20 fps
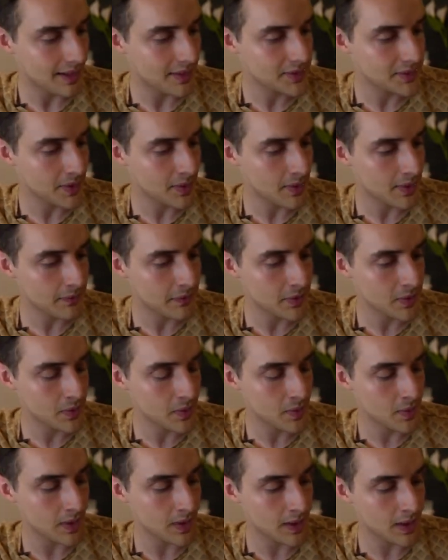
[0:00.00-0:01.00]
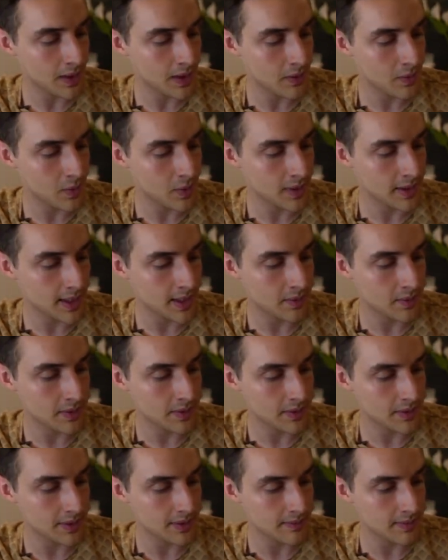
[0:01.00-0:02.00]
So if you are working
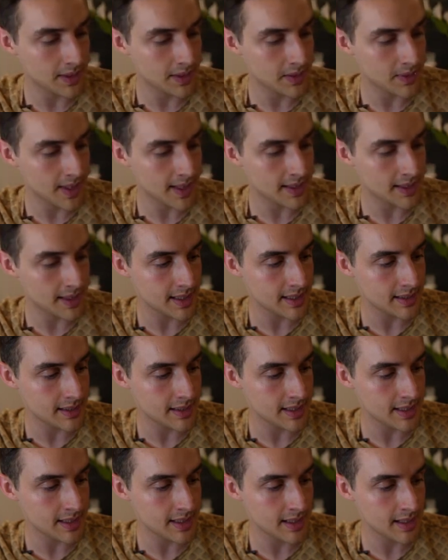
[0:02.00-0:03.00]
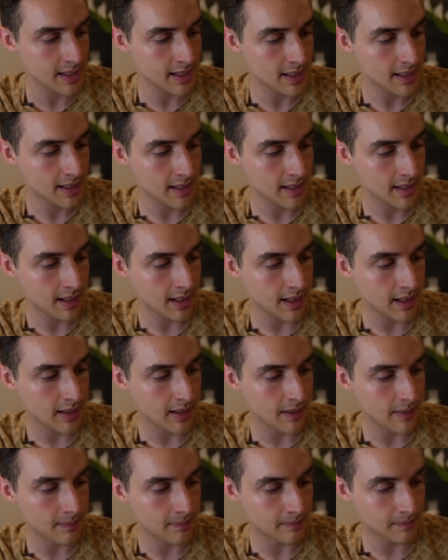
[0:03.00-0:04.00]
with them and addressing the
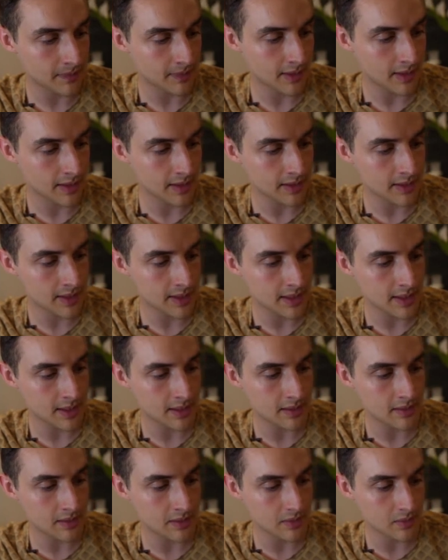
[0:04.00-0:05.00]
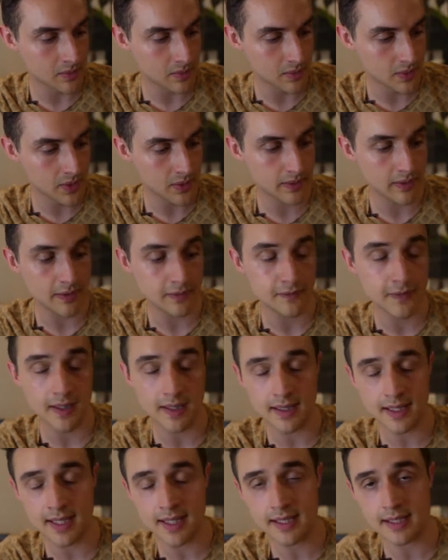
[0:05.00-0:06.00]
um, the root of the
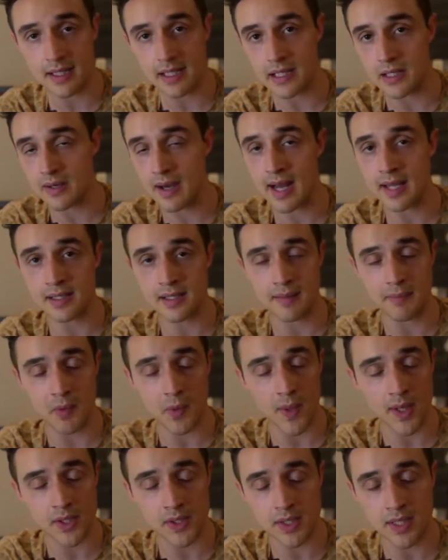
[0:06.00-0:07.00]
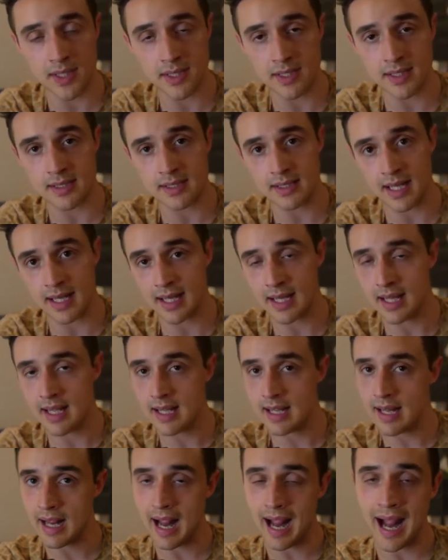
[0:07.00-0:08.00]
feelings, you're asking them questions like,
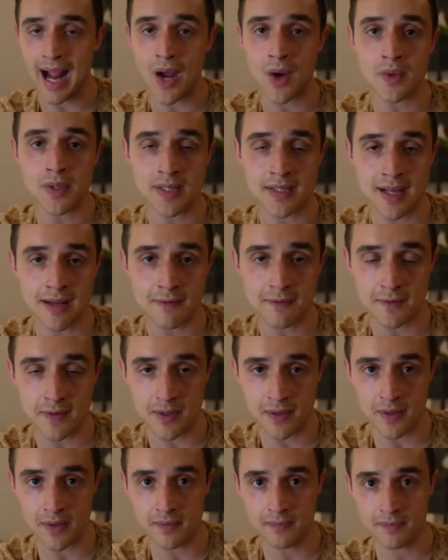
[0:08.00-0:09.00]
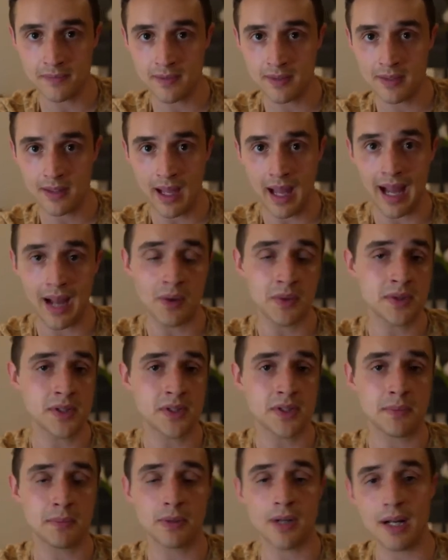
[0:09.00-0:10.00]
how does that feel? How is
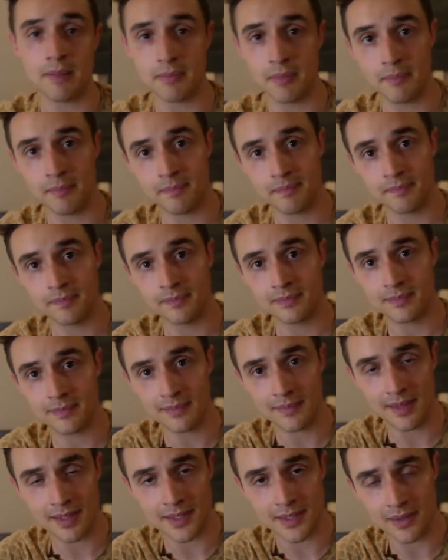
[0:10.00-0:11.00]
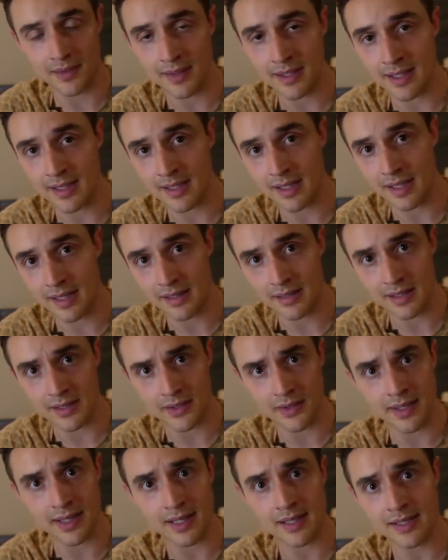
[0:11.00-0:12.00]
this a problem? Is there any is
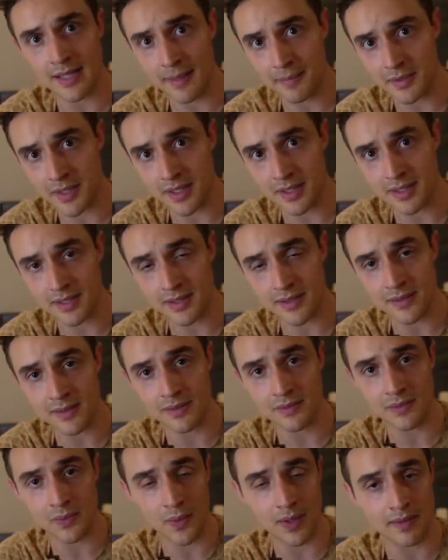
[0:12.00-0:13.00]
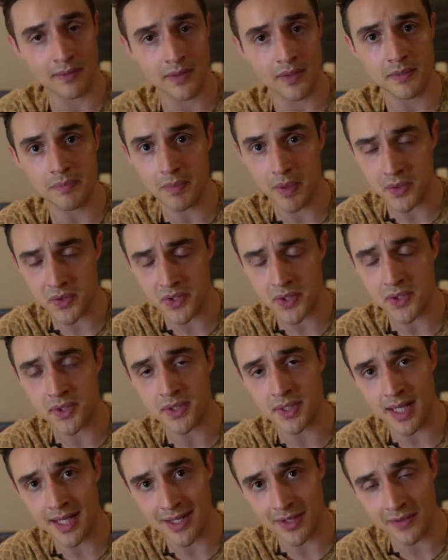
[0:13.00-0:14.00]
there any exceptions to, to whatever emotional
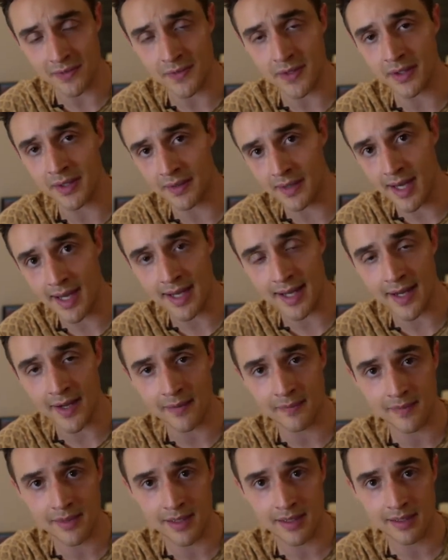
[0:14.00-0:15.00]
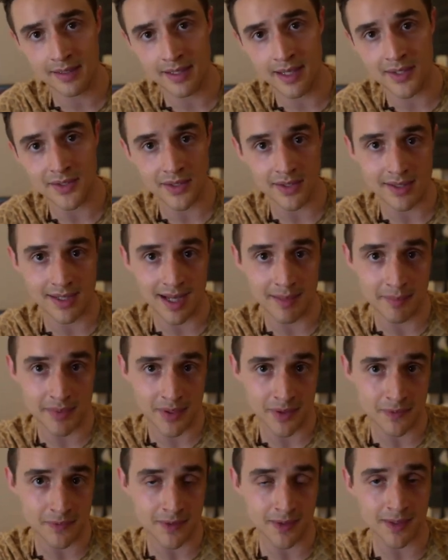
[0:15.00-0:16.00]
state you're feeling right now? Is there a time when
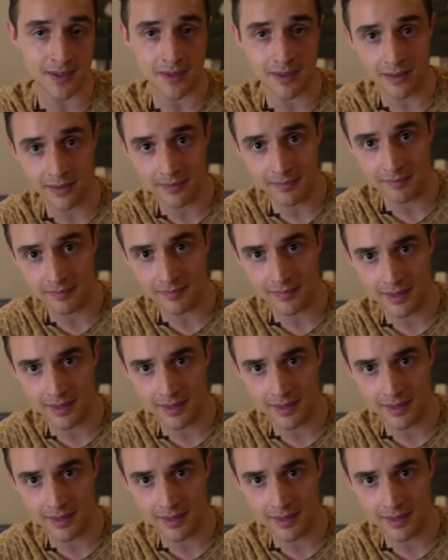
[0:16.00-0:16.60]
you're feeling good?